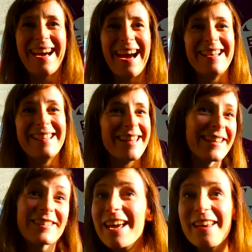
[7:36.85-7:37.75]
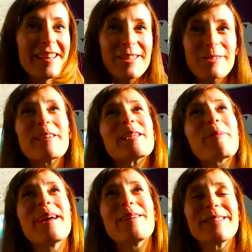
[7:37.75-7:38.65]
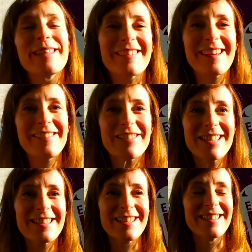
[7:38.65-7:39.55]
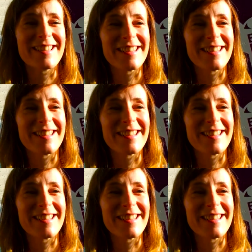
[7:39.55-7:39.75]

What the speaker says: And they're just really brave in their creative decisions.